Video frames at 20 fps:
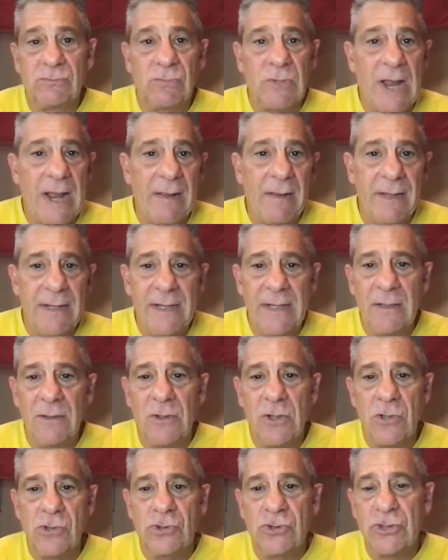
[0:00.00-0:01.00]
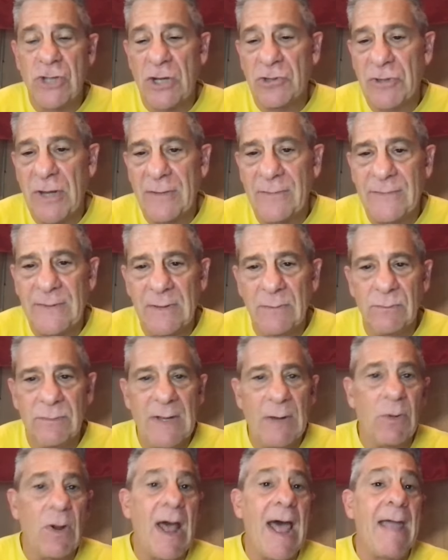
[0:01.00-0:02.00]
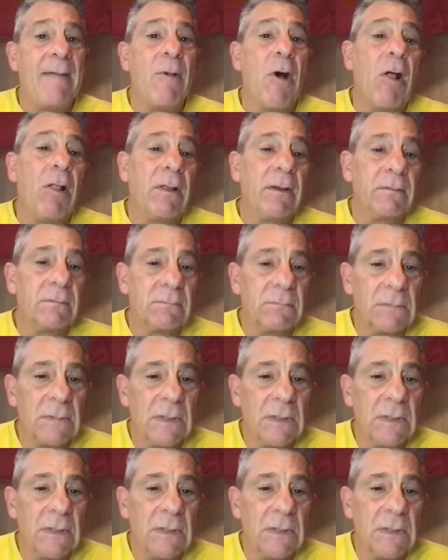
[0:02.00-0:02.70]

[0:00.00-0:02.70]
Riley and Coach Josh Henson, they were eyeballing.